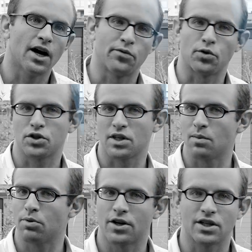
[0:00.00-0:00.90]
Unfortunately,
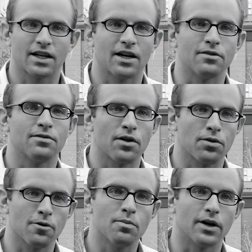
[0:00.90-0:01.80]
the project kind of fell
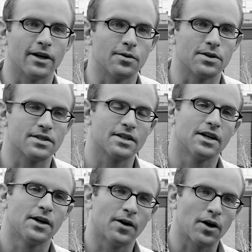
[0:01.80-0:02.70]
through, but it was,
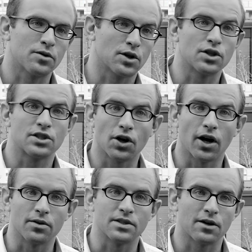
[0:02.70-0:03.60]
it was a good
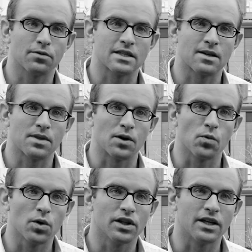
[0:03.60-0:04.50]
start. It was definitely
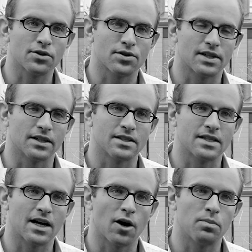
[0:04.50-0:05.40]
something really interesting to
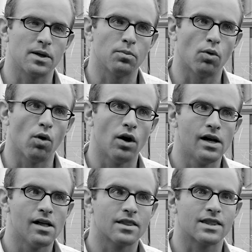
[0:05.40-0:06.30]
see how people
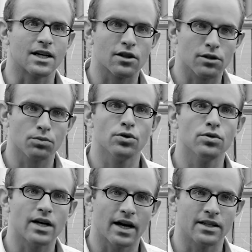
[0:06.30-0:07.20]
think
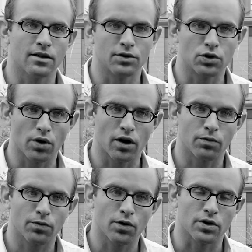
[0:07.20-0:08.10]
through the idea of a drug
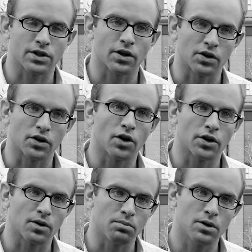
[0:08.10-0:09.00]
first on, on
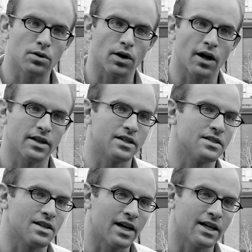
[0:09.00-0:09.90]
a computer, how they
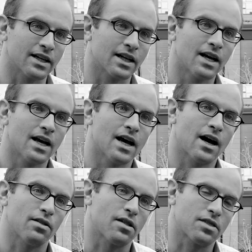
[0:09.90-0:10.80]
design it,
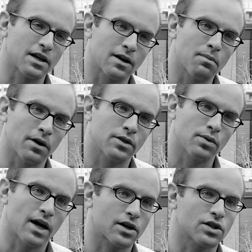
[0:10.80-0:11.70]
how they think about the
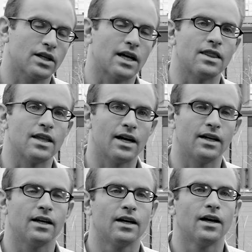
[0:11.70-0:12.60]
reaction, and
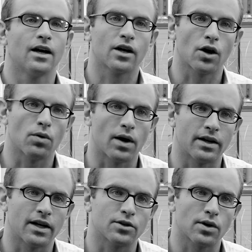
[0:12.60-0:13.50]
then go
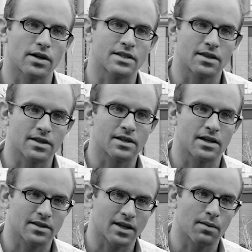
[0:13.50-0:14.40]
and, and try to
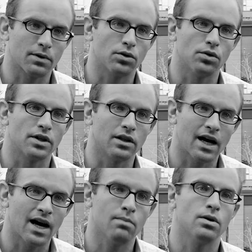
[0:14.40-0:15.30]
synthesize the chemical in the
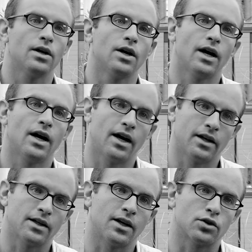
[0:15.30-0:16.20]
lab
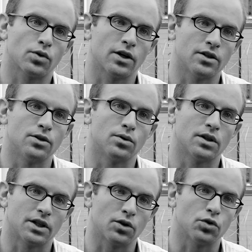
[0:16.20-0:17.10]
and, and try to do
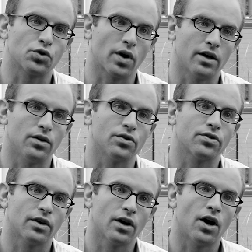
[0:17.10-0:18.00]
clinical
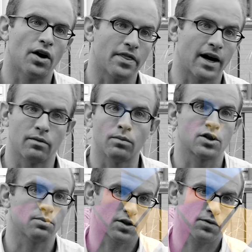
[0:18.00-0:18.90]
trials on that
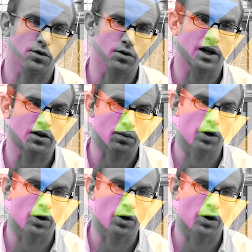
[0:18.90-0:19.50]
much, much further down the